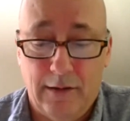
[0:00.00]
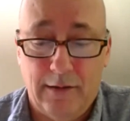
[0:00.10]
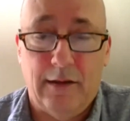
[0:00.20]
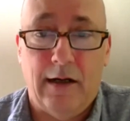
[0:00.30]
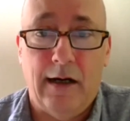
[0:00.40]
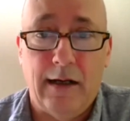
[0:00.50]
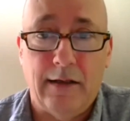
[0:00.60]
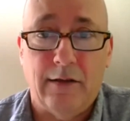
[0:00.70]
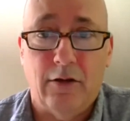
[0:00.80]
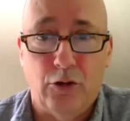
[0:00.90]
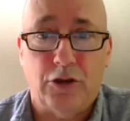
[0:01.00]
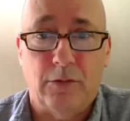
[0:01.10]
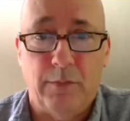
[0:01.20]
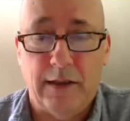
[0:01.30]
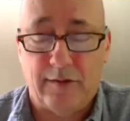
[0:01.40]
on
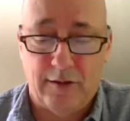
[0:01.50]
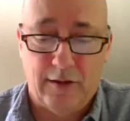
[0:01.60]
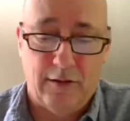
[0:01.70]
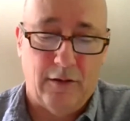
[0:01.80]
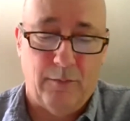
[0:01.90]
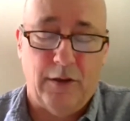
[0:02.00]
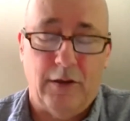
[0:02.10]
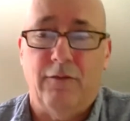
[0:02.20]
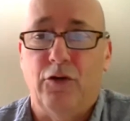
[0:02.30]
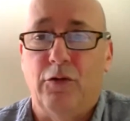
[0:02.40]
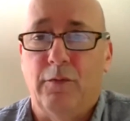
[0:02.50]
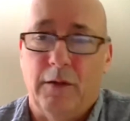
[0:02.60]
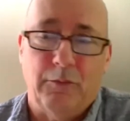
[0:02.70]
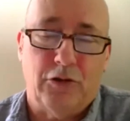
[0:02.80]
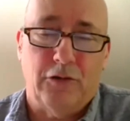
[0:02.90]
ocean-based CDR. Many of you,
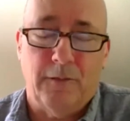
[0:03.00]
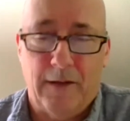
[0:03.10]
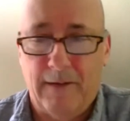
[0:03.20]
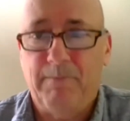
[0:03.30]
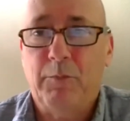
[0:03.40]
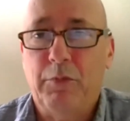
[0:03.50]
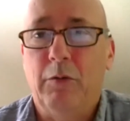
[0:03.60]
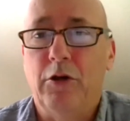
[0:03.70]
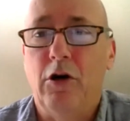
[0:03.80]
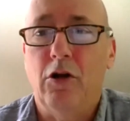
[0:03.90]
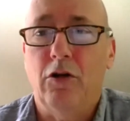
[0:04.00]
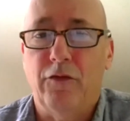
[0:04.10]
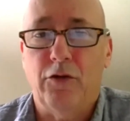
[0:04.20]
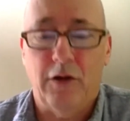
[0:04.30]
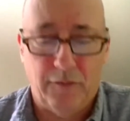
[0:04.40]
I'm sure, probably all
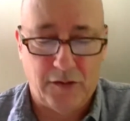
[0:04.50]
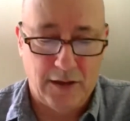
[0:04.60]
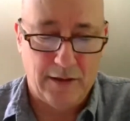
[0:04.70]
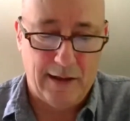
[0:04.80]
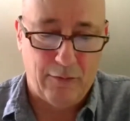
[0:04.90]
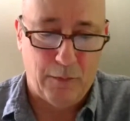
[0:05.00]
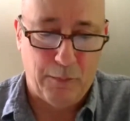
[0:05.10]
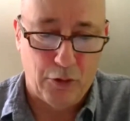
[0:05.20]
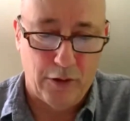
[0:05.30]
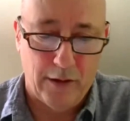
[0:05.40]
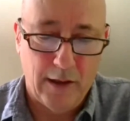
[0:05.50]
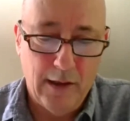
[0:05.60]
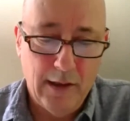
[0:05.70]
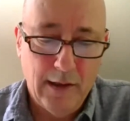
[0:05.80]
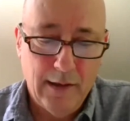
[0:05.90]
of you have seen that report.
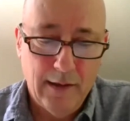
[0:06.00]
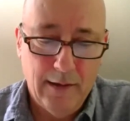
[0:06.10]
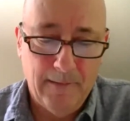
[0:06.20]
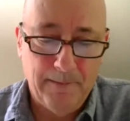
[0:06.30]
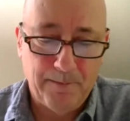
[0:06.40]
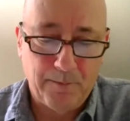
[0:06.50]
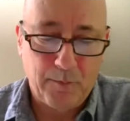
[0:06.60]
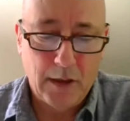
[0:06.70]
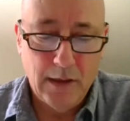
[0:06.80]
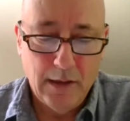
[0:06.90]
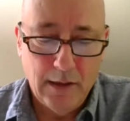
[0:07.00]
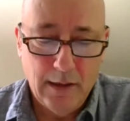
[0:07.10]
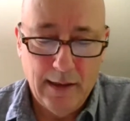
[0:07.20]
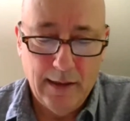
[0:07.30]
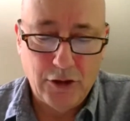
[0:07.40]

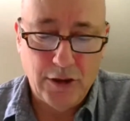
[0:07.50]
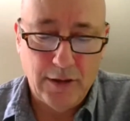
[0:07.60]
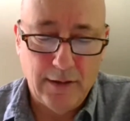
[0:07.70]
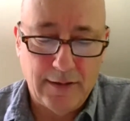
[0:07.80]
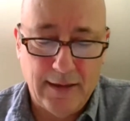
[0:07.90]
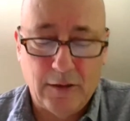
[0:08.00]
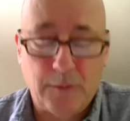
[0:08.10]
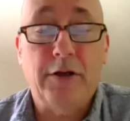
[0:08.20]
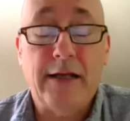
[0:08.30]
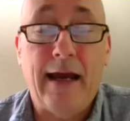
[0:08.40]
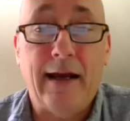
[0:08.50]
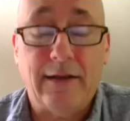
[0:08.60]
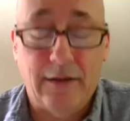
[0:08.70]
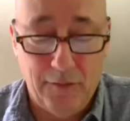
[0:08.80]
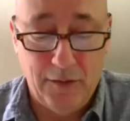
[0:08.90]
And she stays pretty
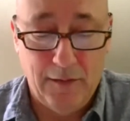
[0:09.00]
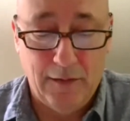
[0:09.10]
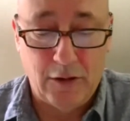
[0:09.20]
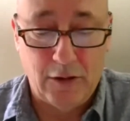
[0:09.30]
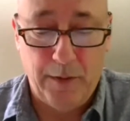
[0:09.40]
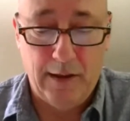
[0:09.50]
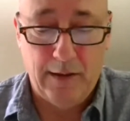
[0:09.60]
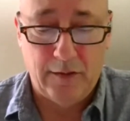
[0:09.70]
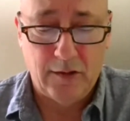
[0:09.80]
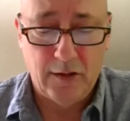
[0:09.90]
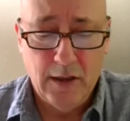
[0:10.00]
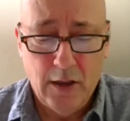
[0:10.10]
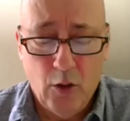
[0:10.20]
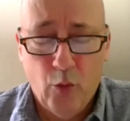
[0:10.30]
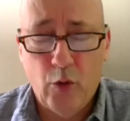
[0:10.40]
active in this space.
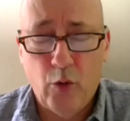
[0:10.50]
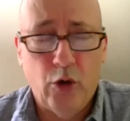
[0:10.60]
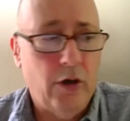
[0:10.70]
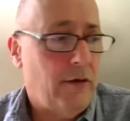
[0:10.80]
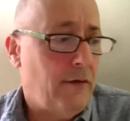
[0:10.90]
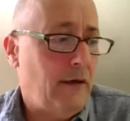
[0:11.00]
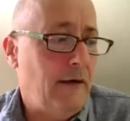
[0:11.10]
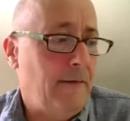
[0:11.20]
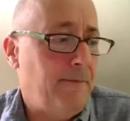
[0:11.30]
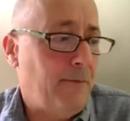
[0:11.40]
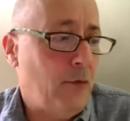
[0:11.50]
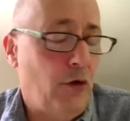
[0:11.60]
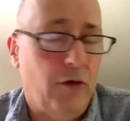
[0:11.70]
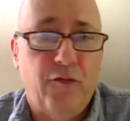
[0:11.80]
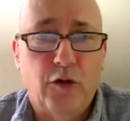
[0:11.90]
We were
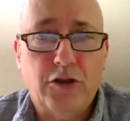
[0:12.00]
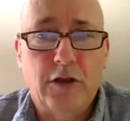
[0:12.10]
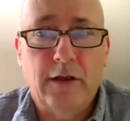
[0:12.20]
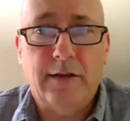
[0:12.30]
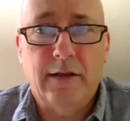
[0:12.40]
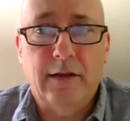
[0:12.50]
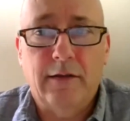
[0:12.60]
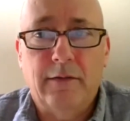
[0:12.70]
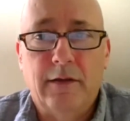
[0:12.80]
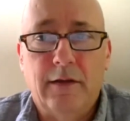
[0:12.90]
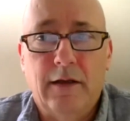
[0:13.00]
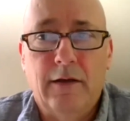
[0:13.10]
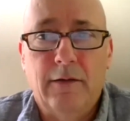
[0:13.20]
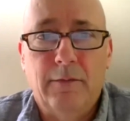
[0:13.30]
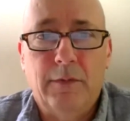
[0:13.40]
really fortunate
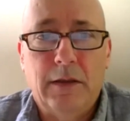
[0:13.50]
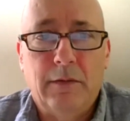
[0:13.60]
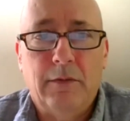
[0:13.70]
to